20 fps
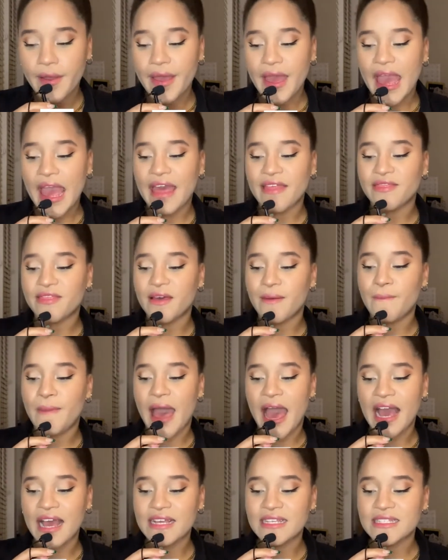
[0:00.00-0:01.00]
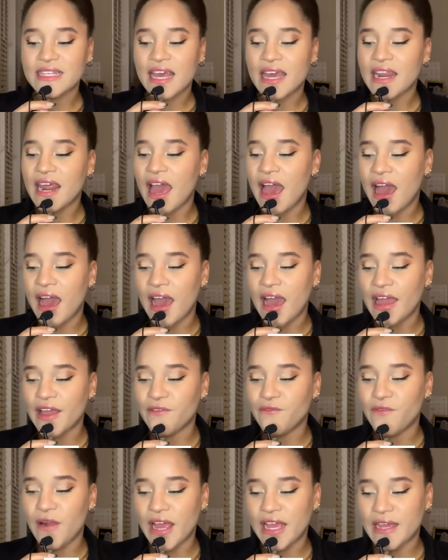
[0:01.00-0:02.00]
And the bags that I
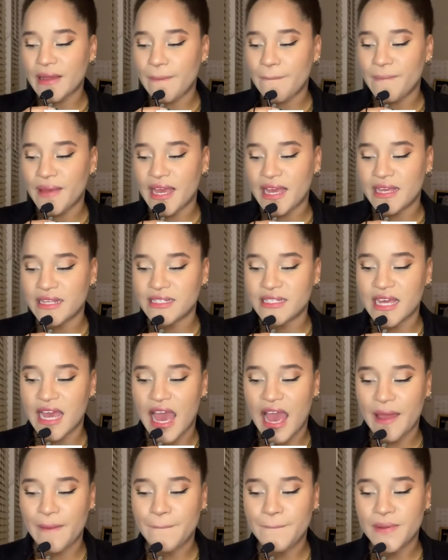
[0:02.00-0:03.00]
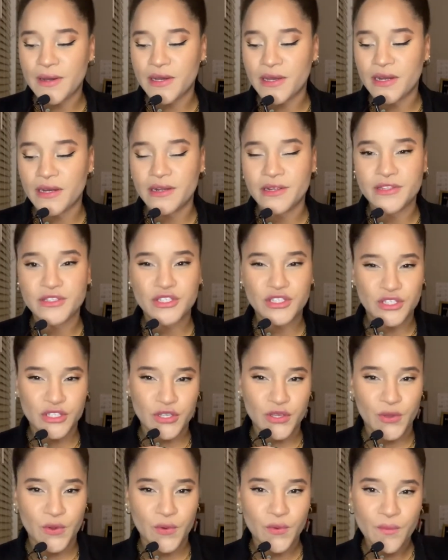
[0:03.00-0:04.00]
recommend, I put
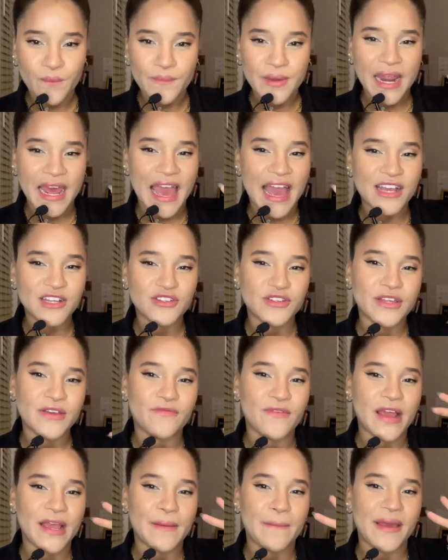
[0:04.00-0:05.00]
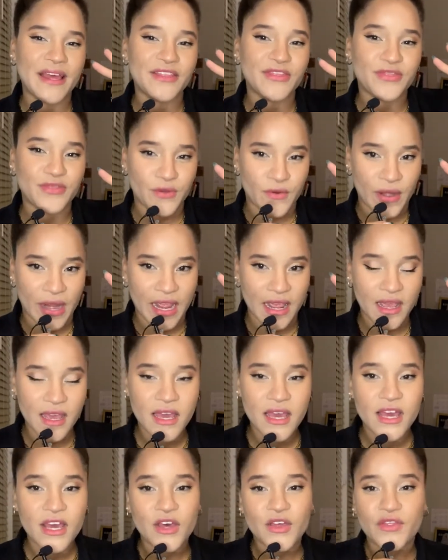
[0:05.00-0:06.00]
two, but I actually recommend three.
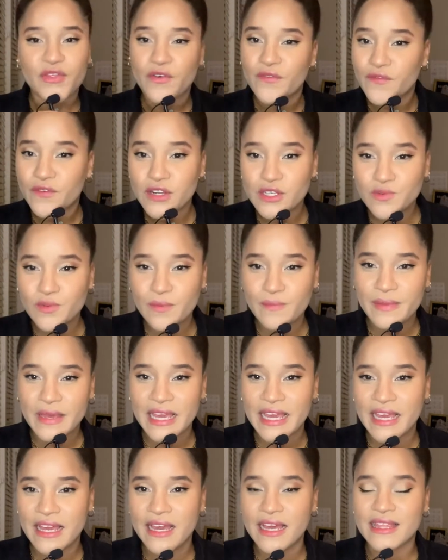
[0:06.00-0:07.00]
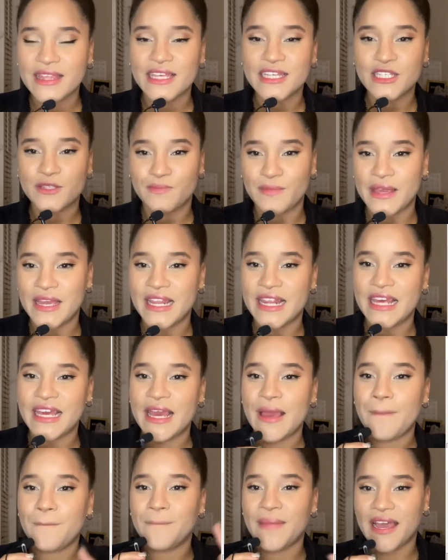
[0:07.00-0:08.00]
The first one being the
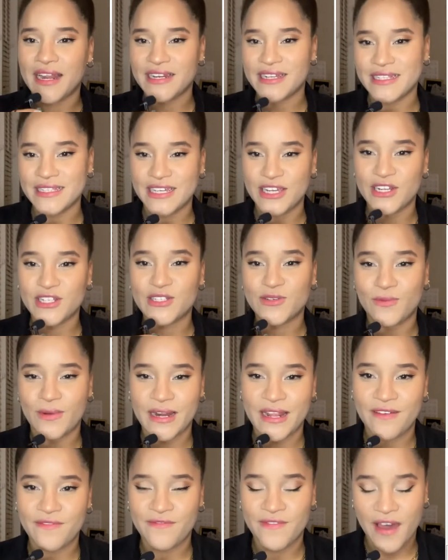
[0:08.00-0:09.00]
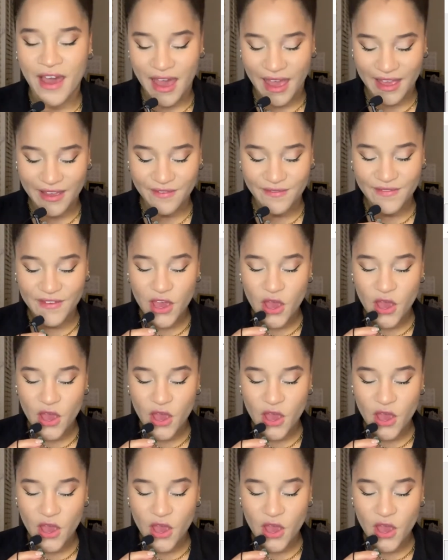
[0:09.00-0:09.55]
Speedy Bandolier 25.